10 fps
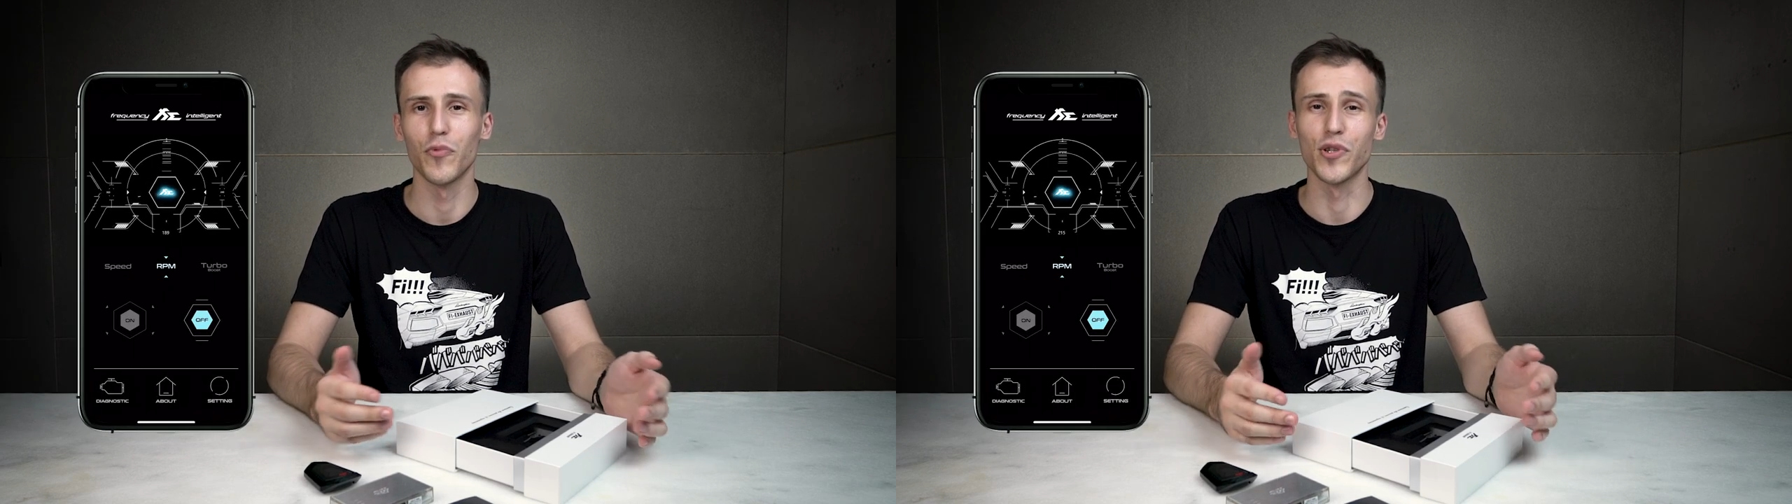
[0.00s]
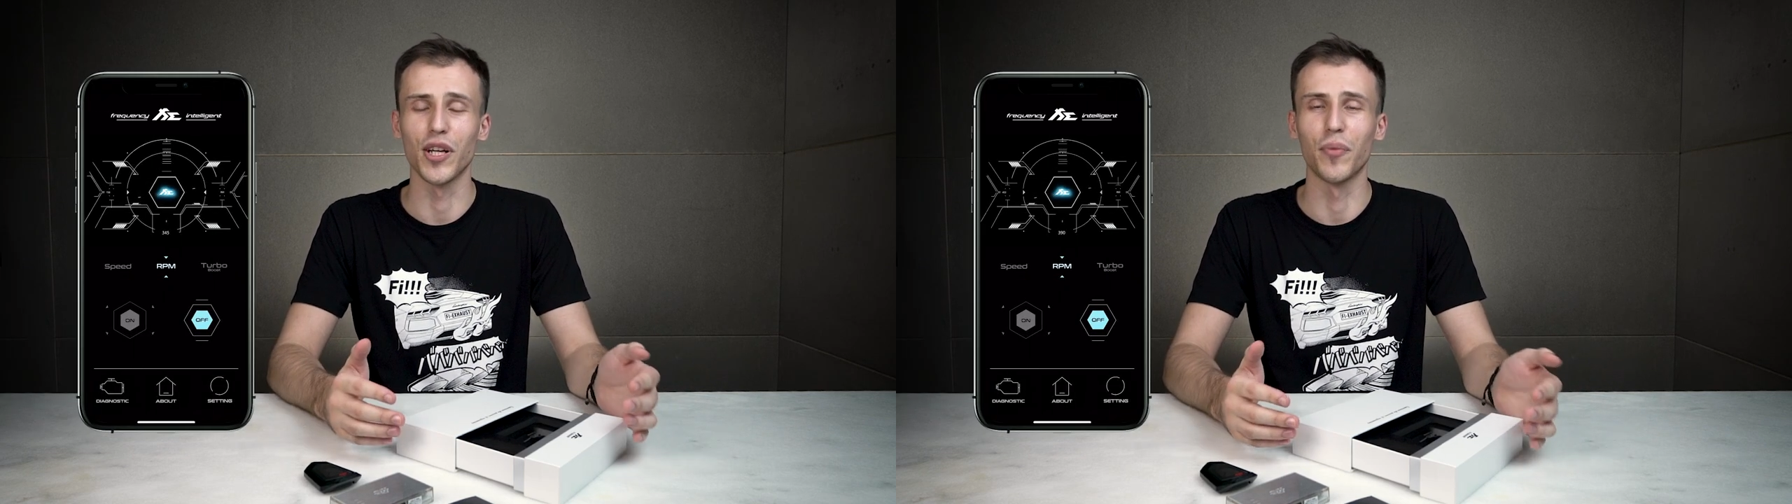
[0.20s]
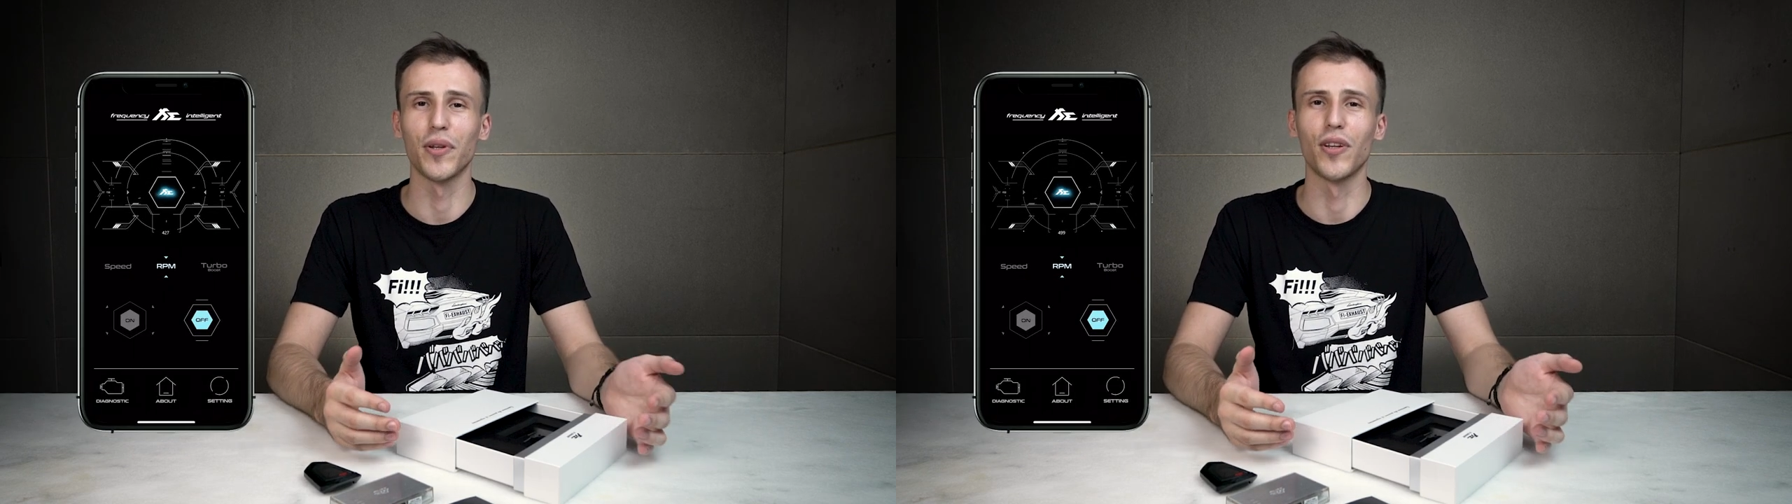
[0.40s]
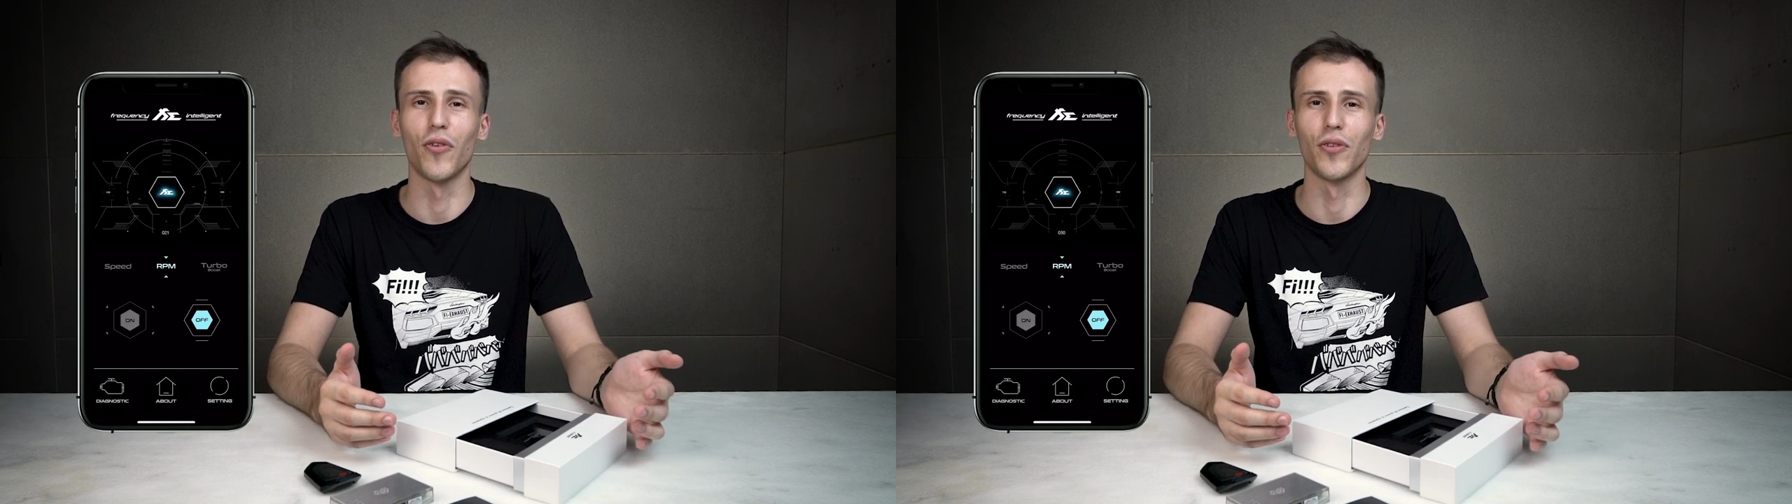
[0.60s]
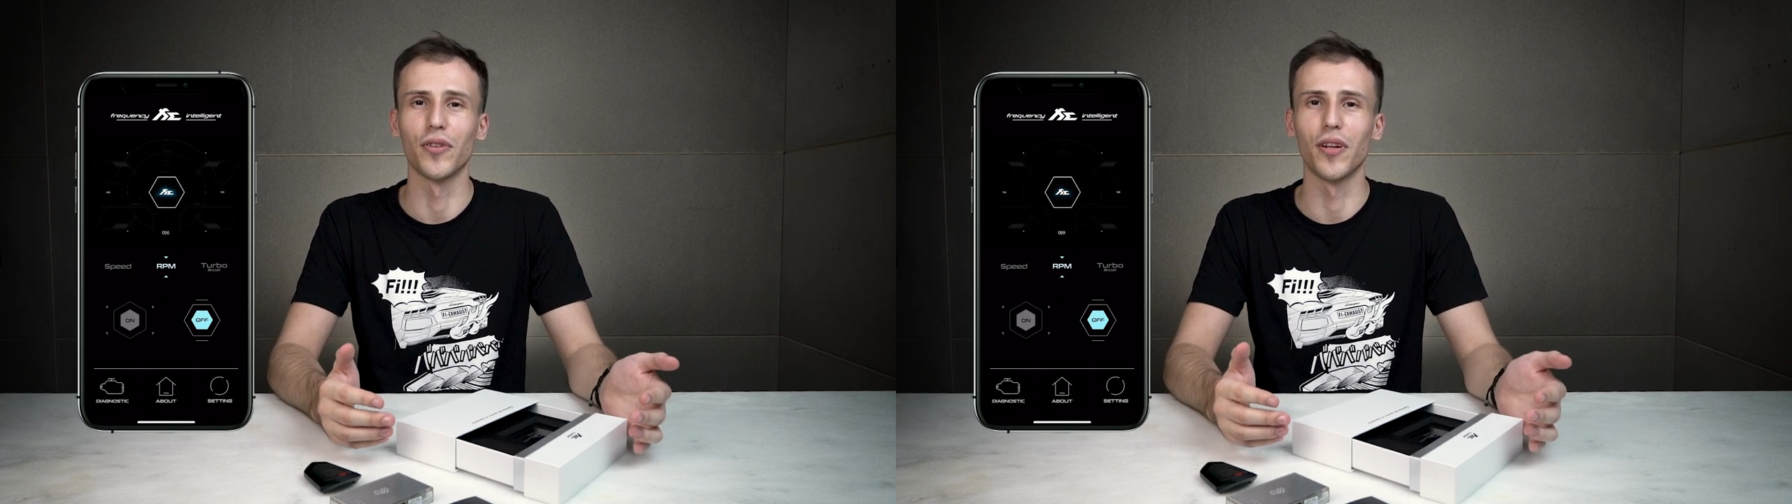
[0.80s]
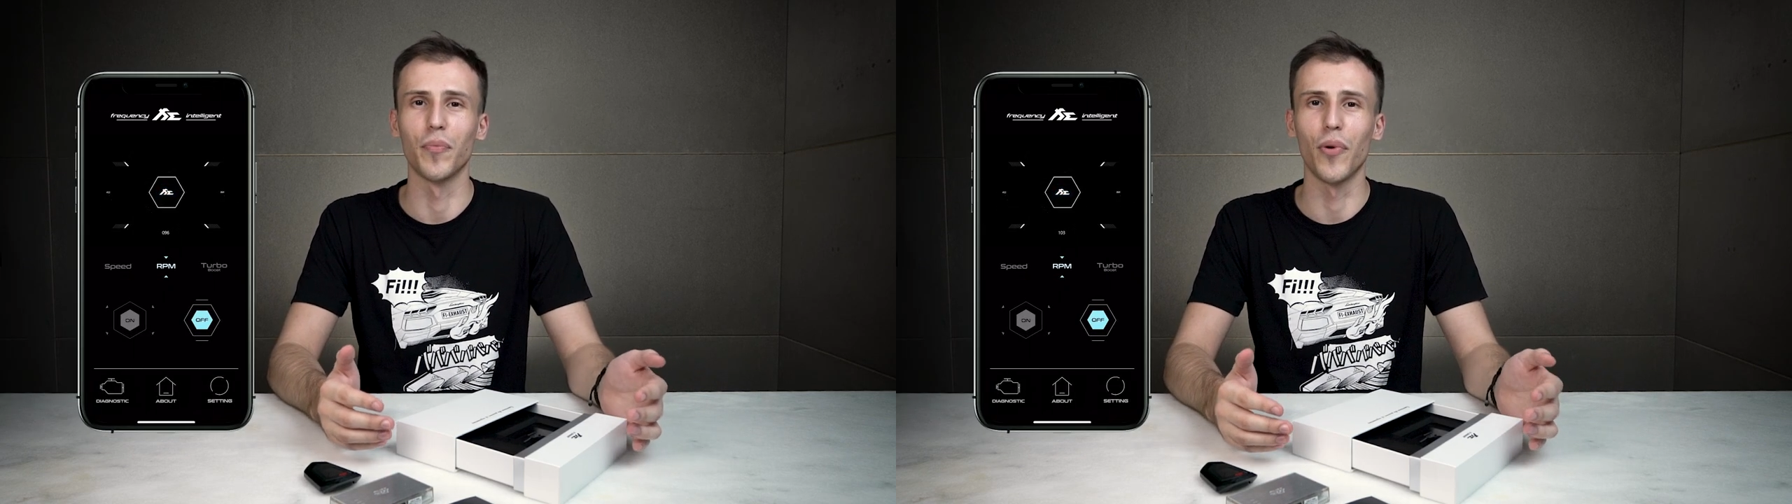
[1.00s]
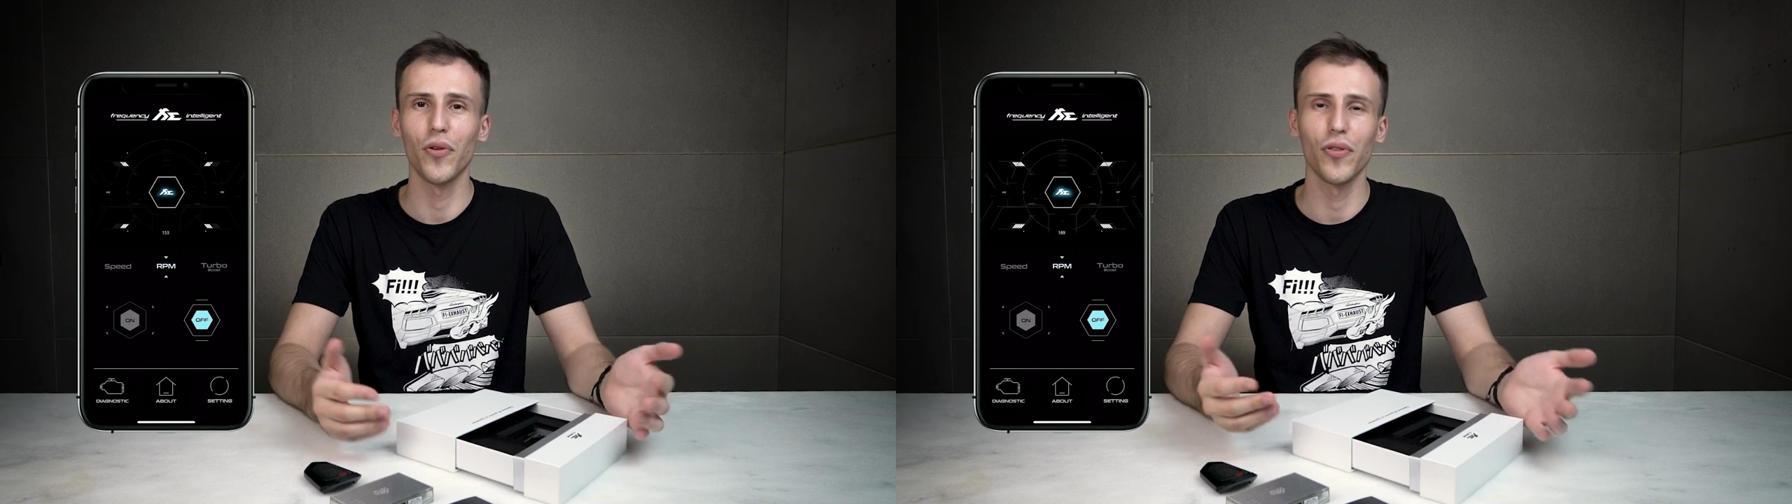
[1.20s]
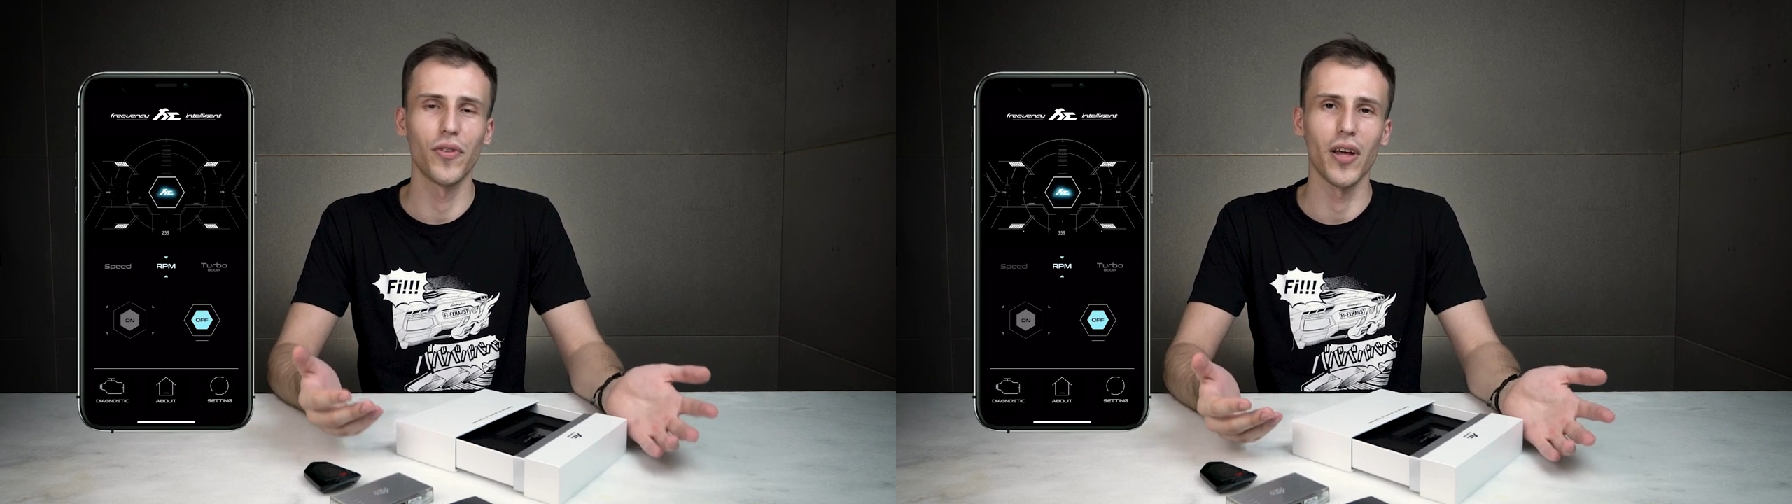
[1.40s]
which can be downloaded both on